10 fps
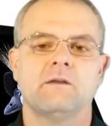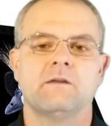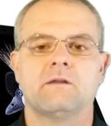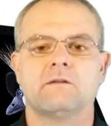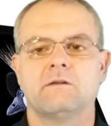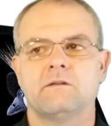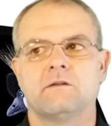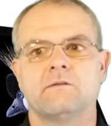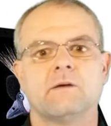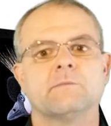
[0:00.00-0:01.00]
in
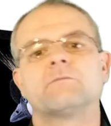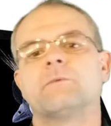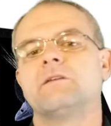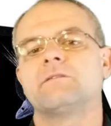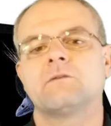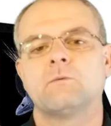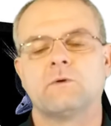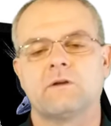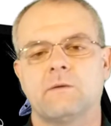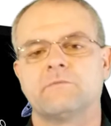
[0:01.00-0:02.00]
the development space
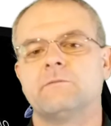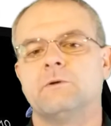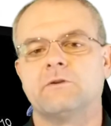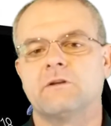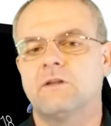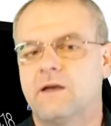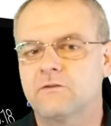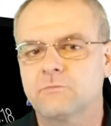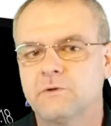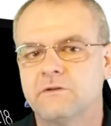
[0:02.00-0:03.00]
when it comes to building
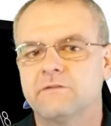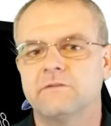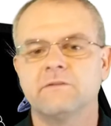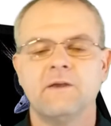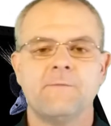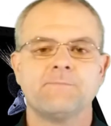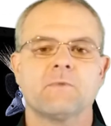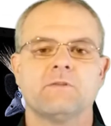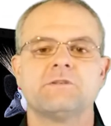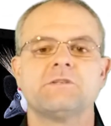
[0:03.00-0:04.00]
client experiences
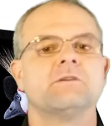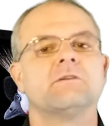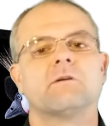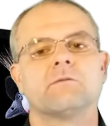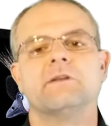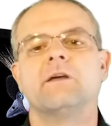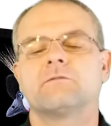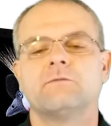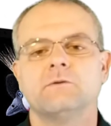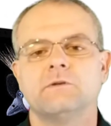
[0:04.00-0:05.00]
this year and over the
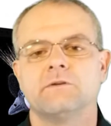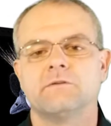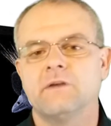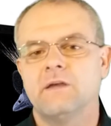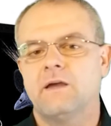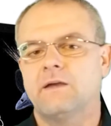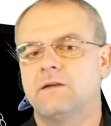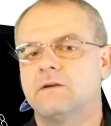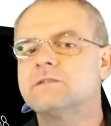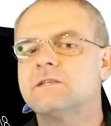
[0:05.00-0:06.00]
next few years. I
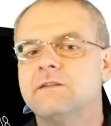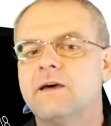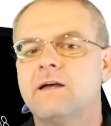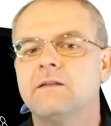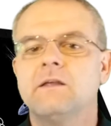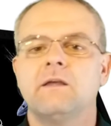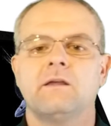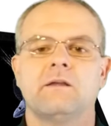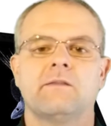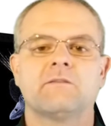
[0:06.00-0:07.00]
guarantee that,
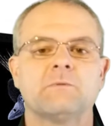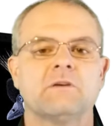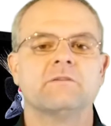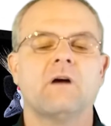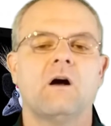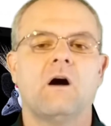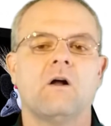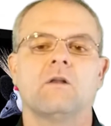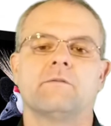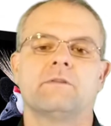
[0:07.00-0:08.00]
and that's because
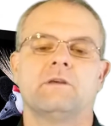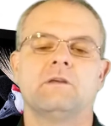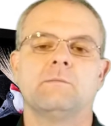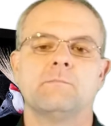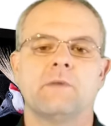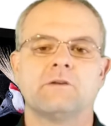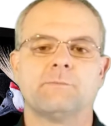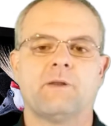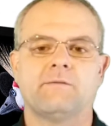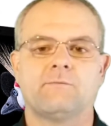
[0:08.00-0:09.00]
all of the
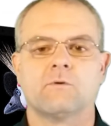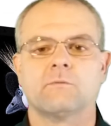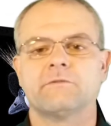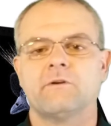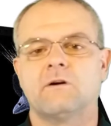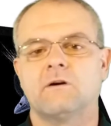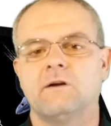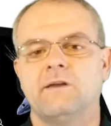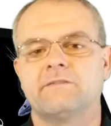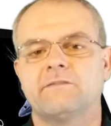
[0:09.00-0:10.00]
major platforms
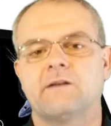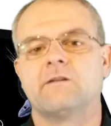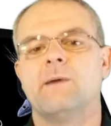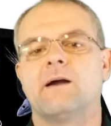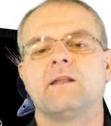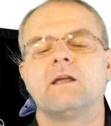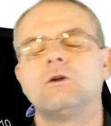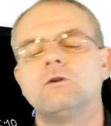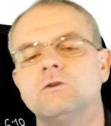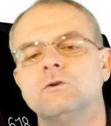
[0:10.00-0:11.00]
are excited about it,
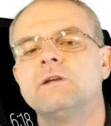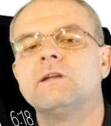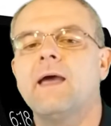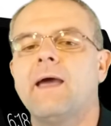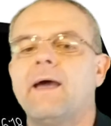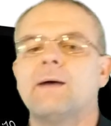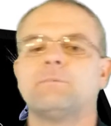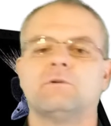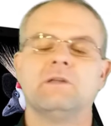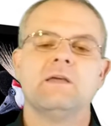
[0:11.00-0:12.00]
including
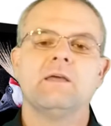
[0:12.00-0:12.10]
Apple.